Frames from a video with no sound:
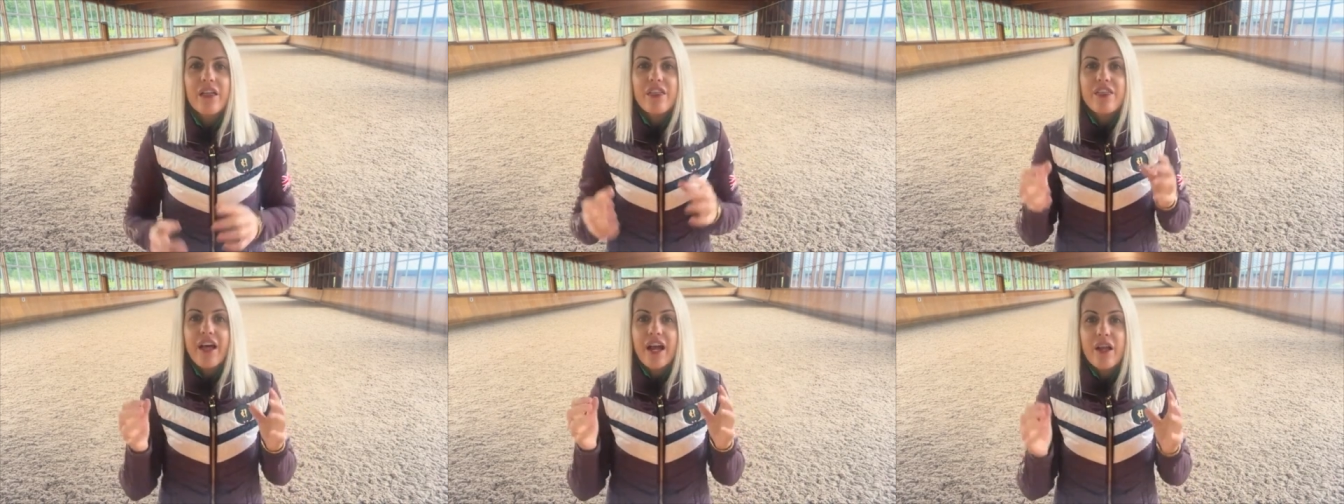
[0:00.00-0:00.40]

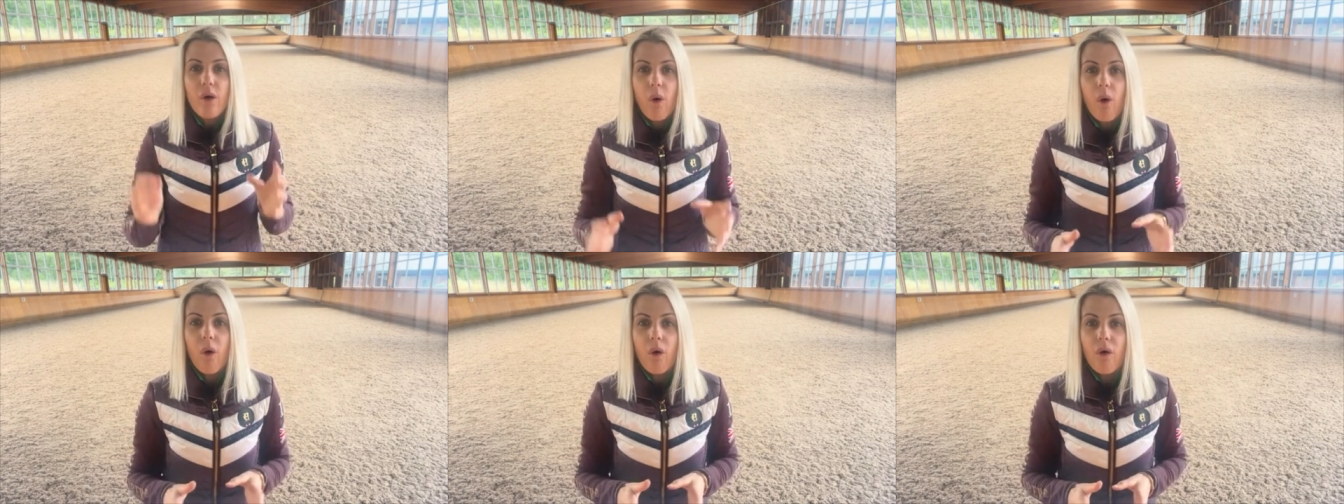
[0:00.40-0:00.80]
They
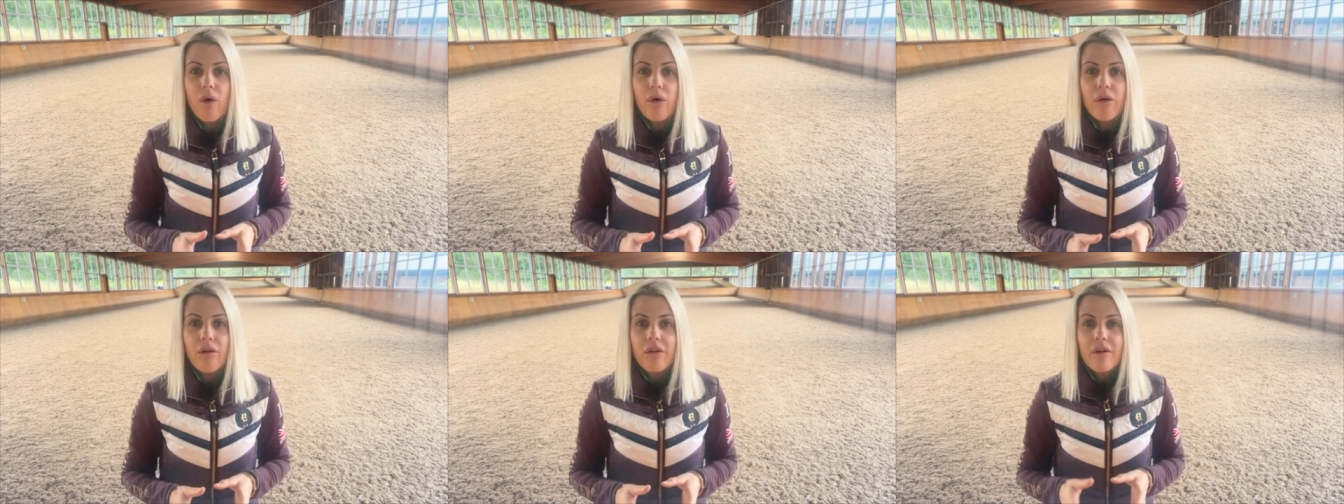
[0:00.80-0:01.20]
all
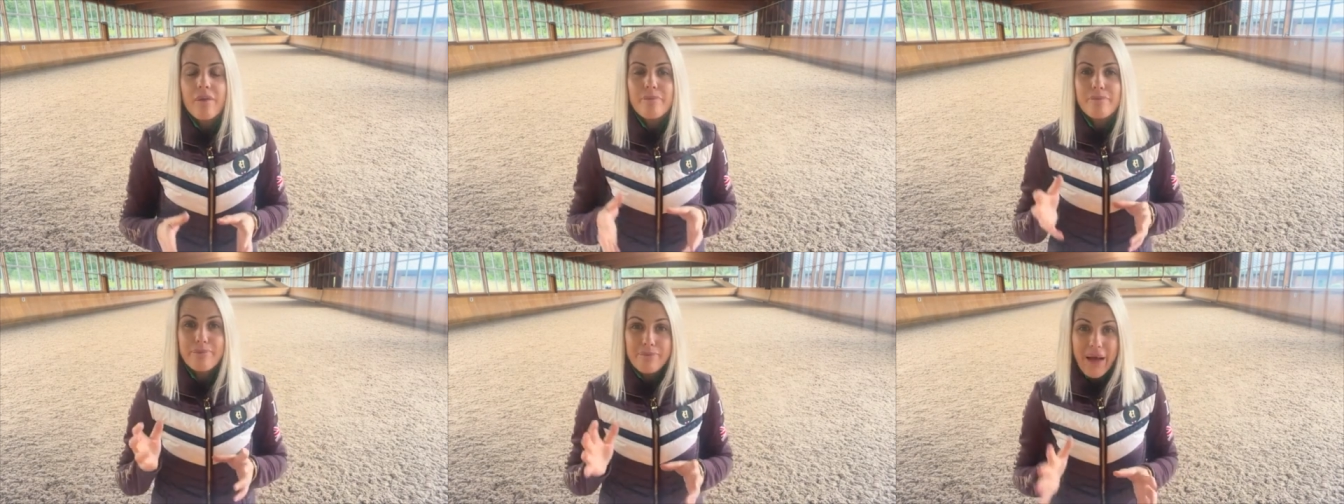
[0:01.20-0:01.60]

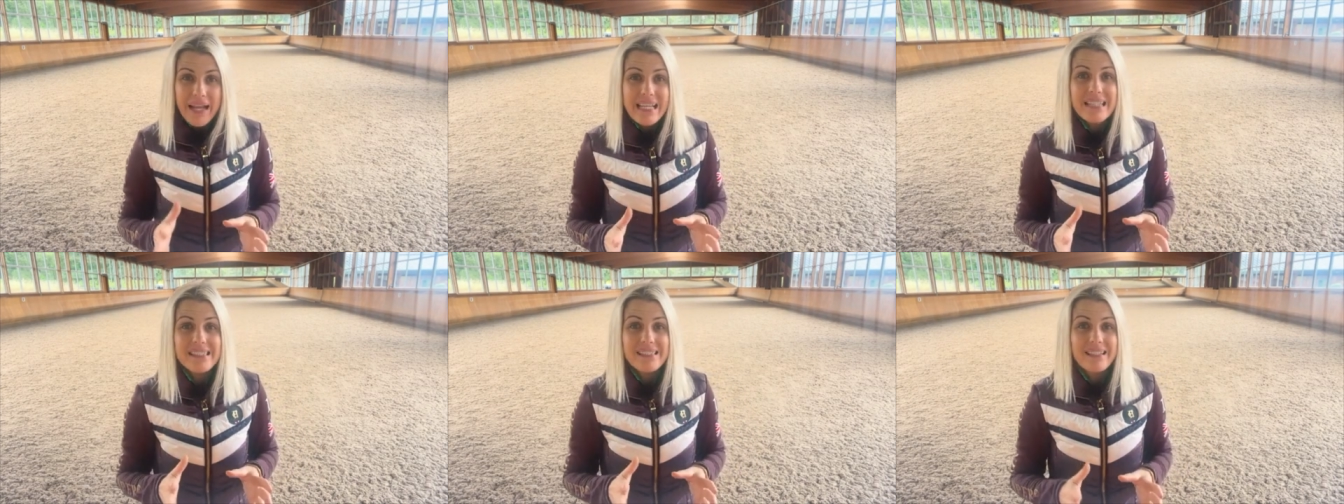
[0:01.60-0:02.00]

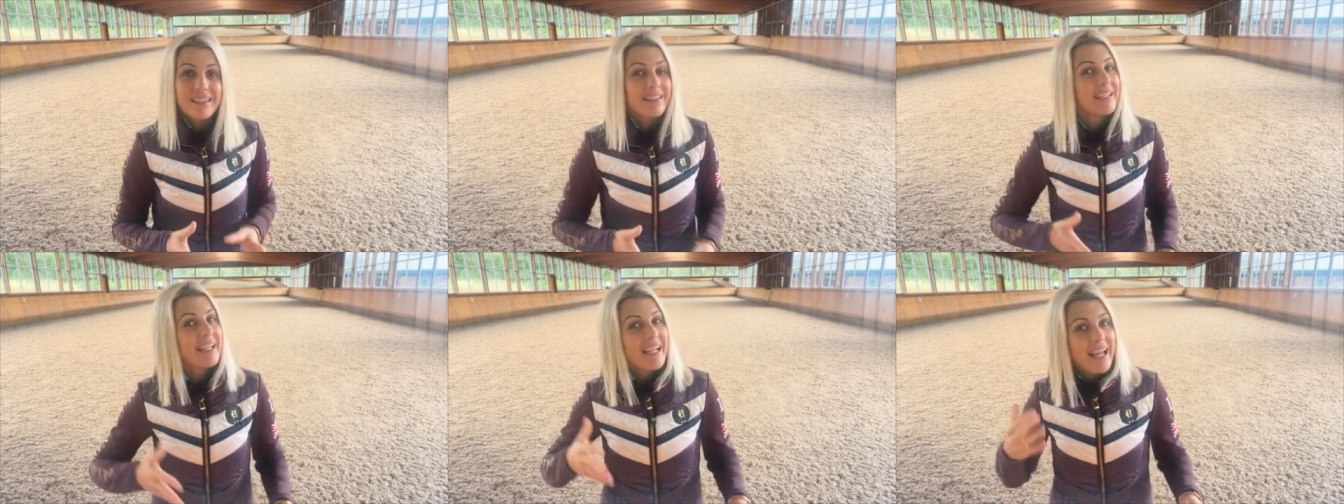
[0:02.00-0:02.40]

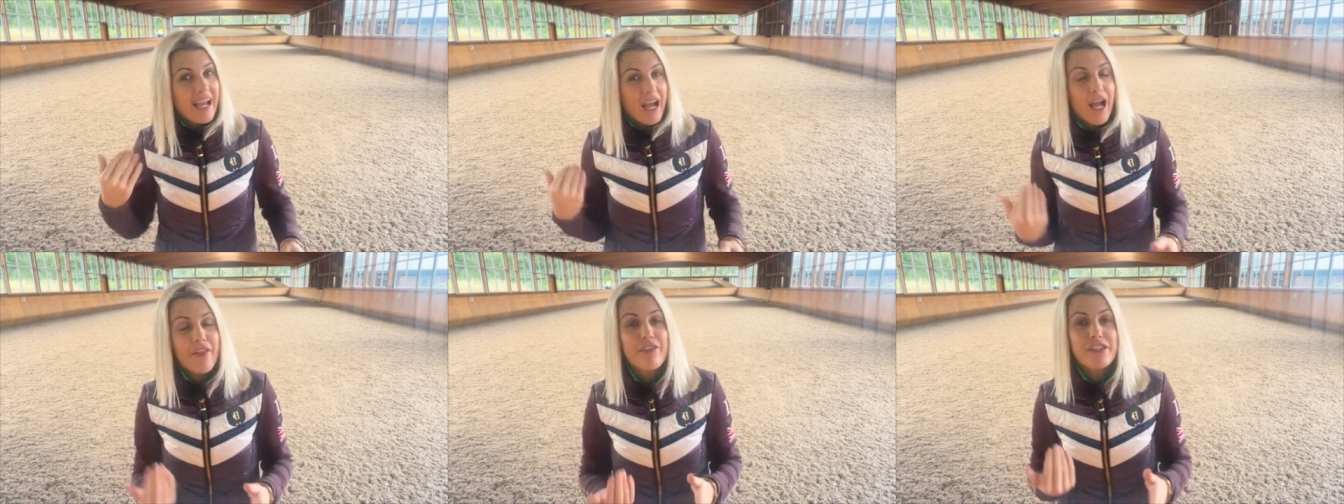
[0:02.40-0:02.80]
basically
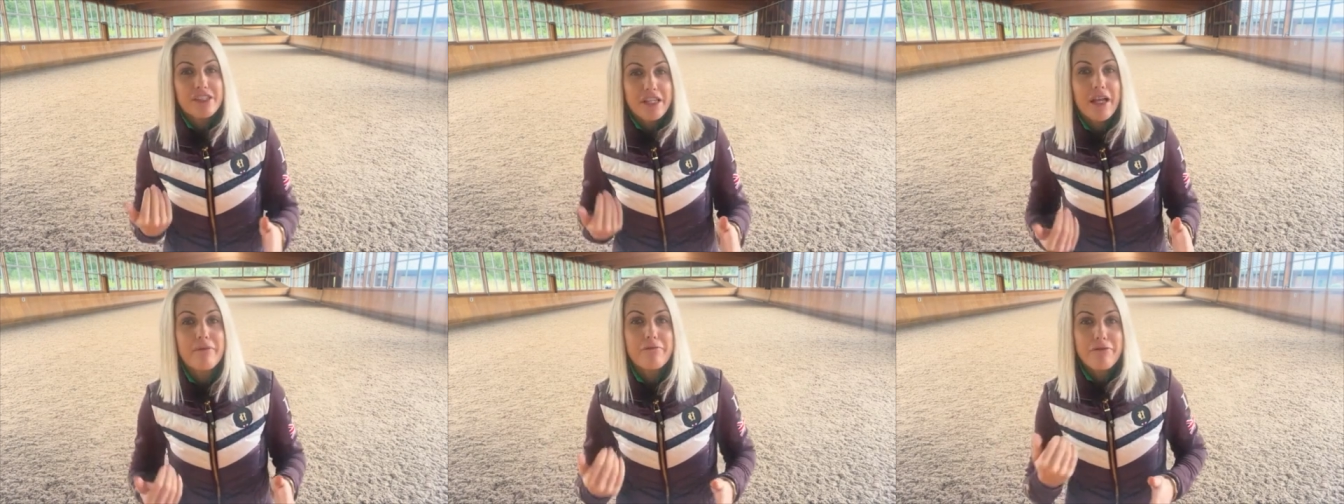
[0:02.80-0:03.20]
had the
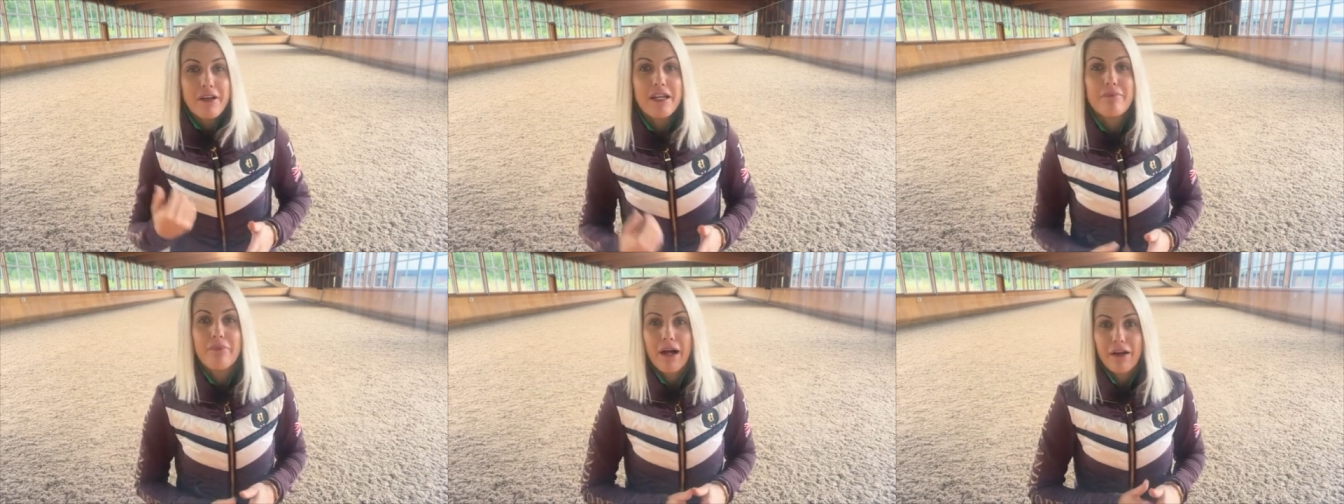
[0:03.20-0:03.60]
same
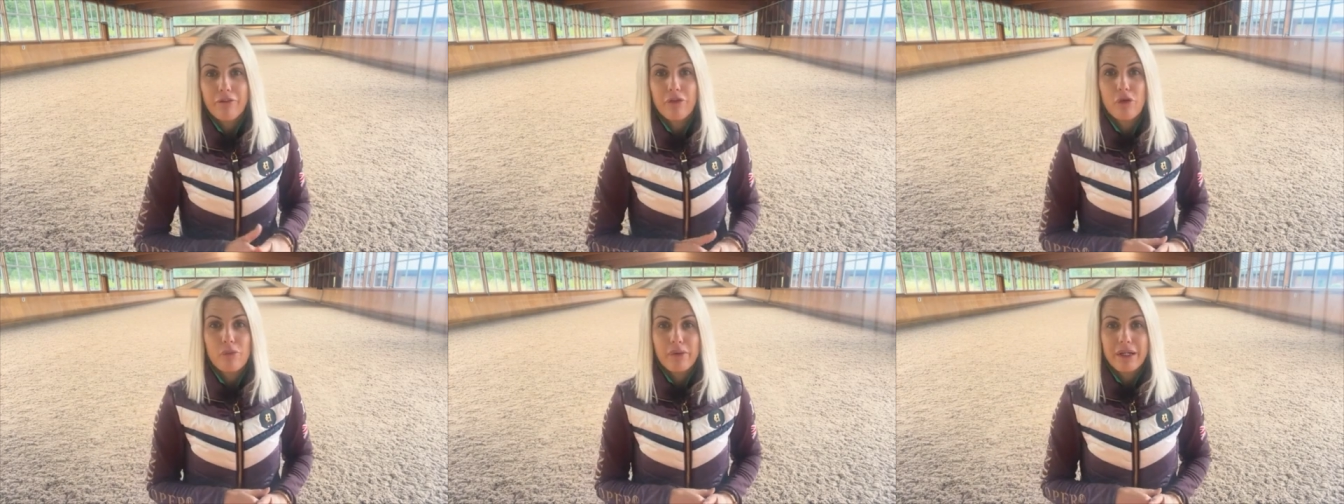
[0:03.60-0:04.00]
feedback
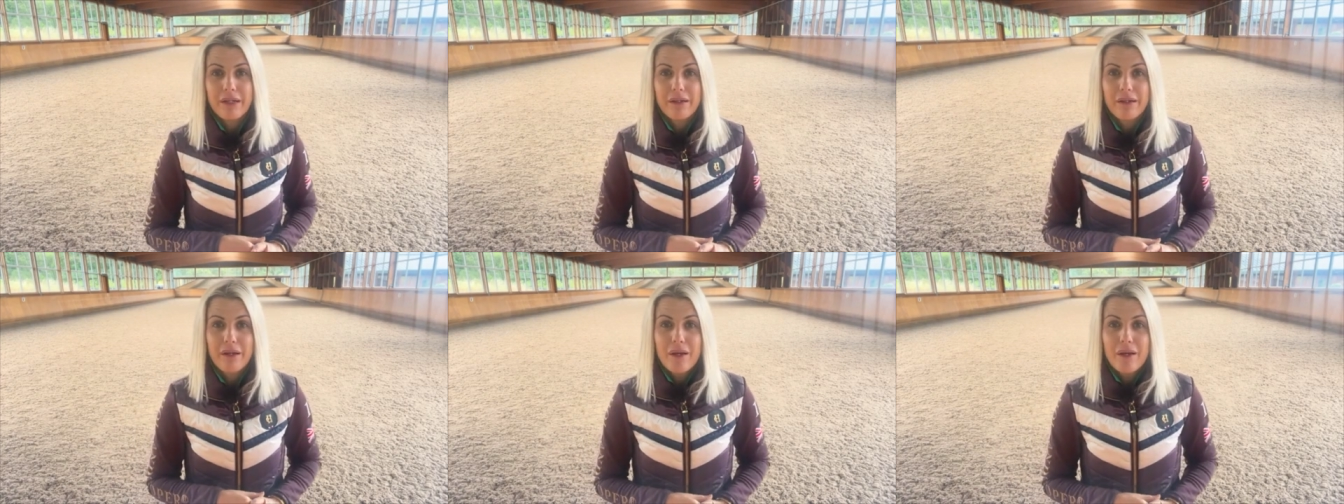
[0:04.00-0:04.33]
for me